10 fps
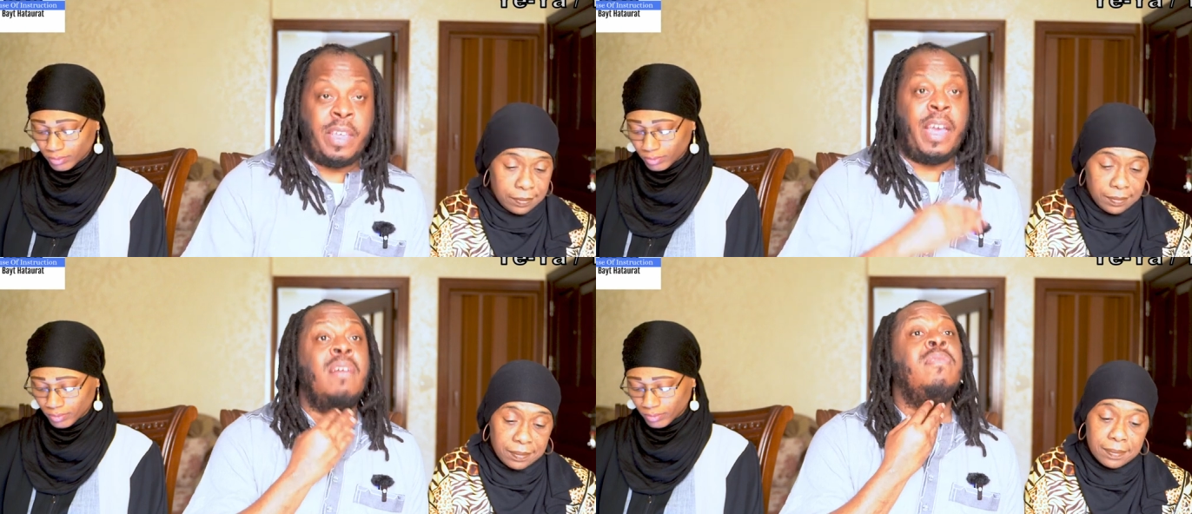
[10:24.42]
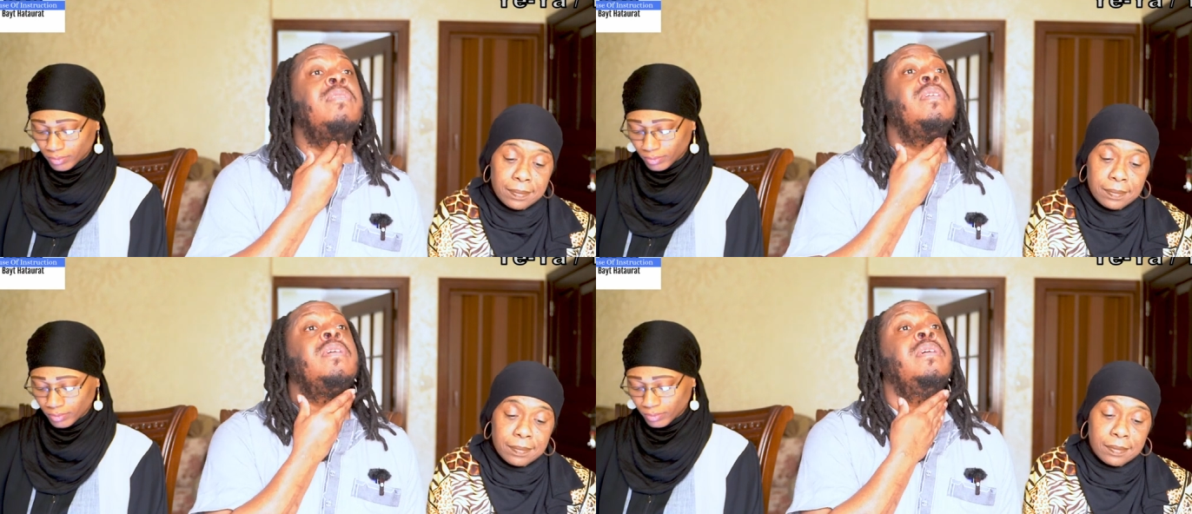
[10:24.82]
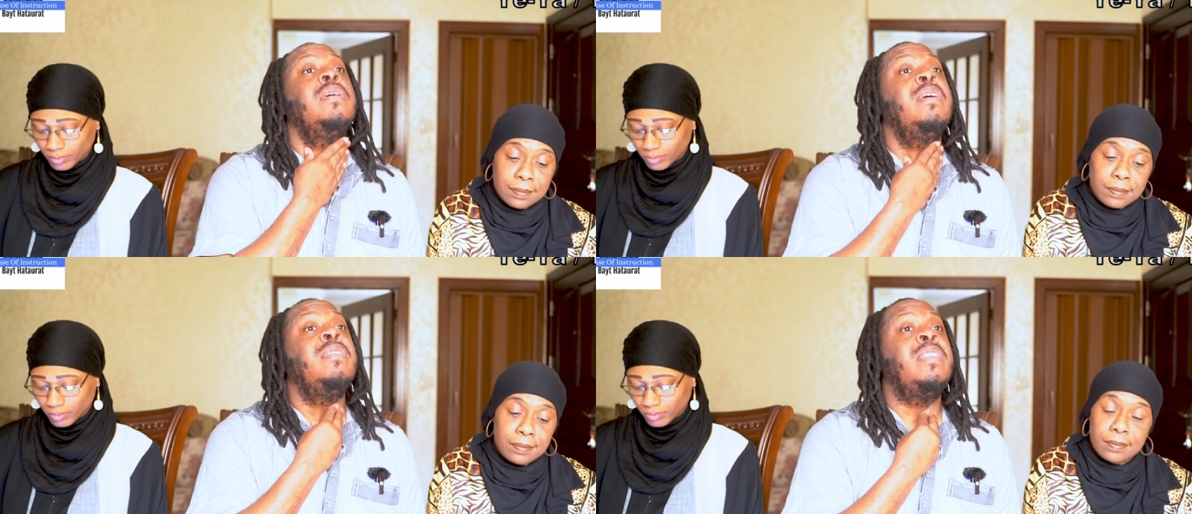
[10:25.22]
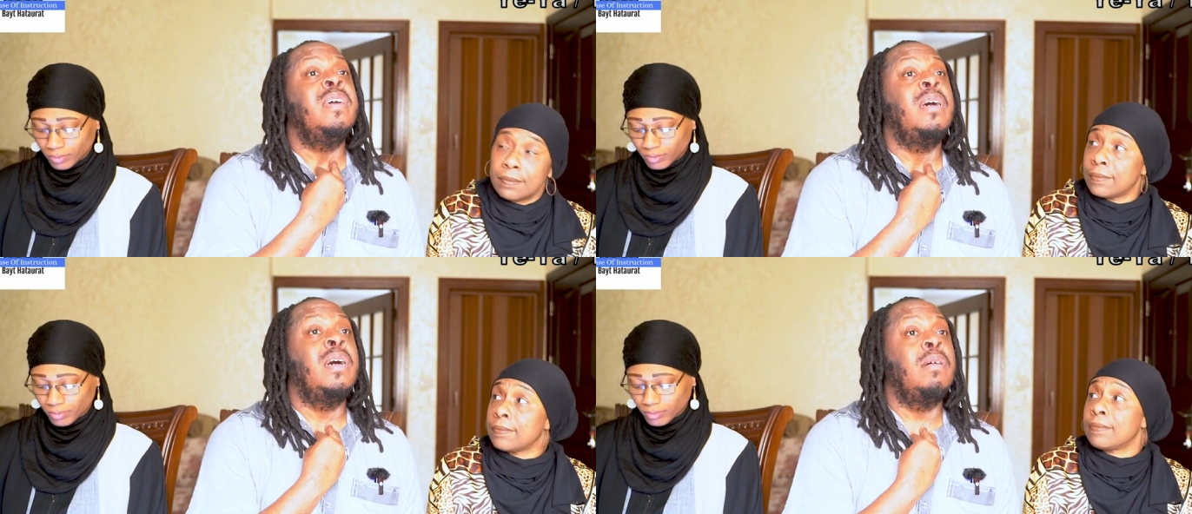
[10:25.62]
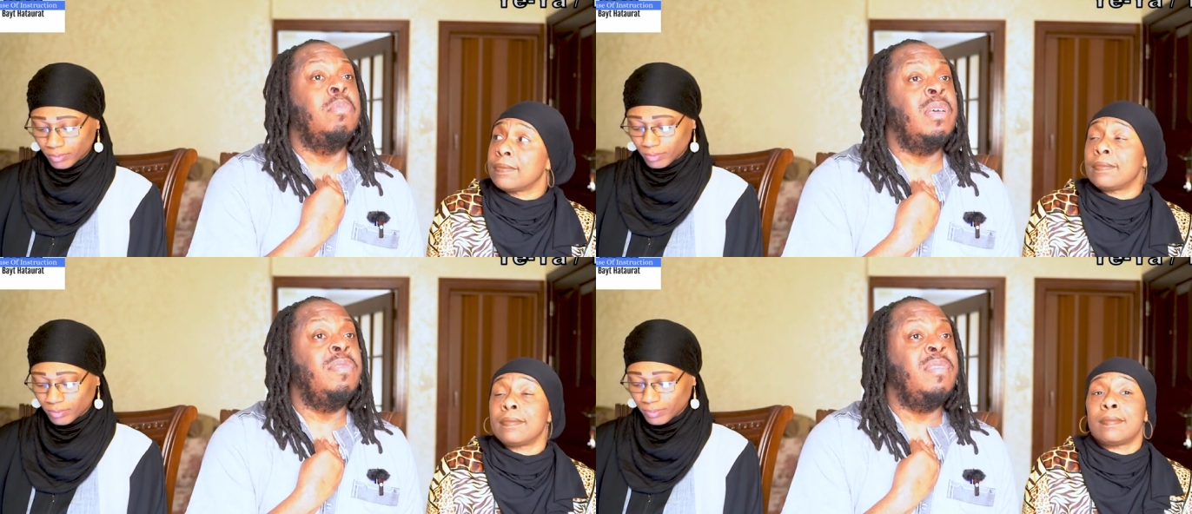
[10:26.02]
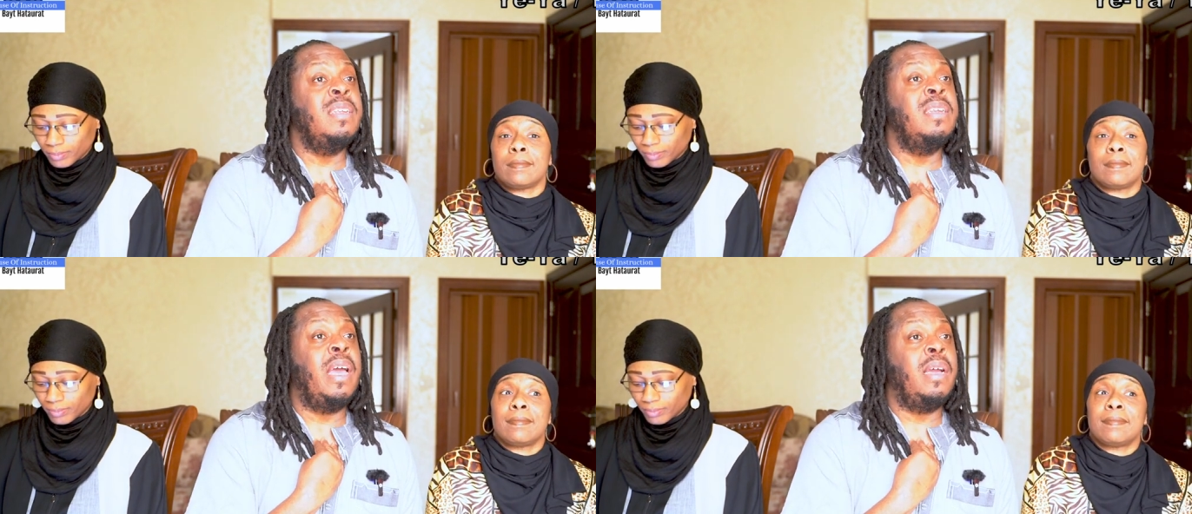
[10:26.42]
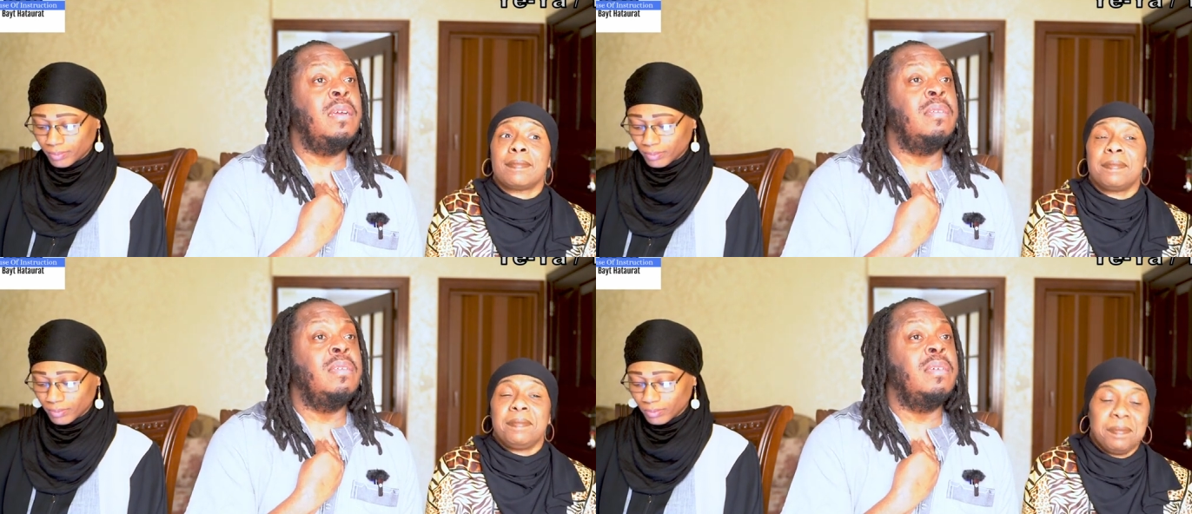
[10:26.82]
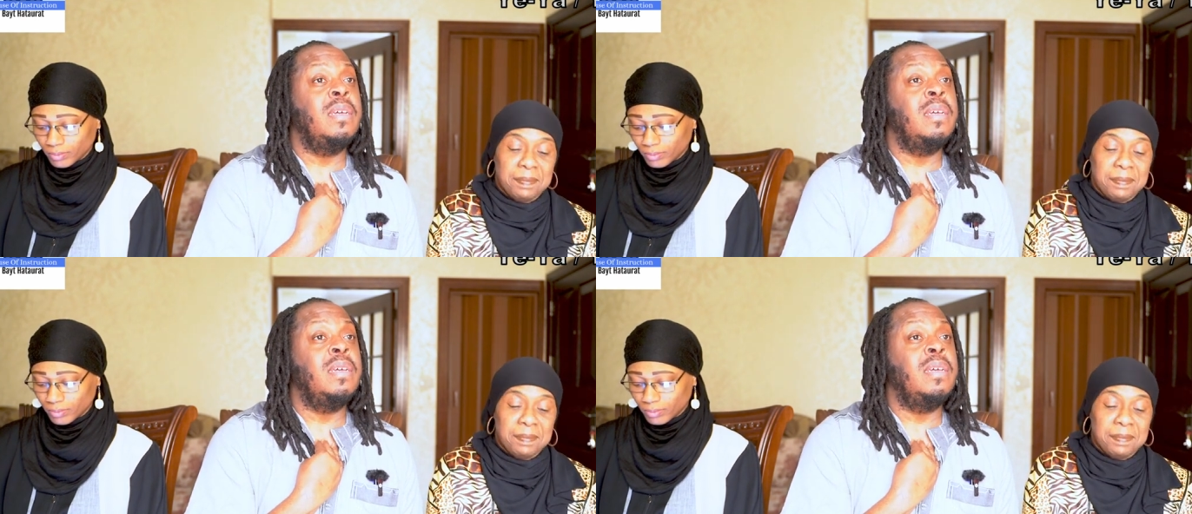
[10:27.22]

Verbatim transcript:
Speaker 1: they have their uplifted necks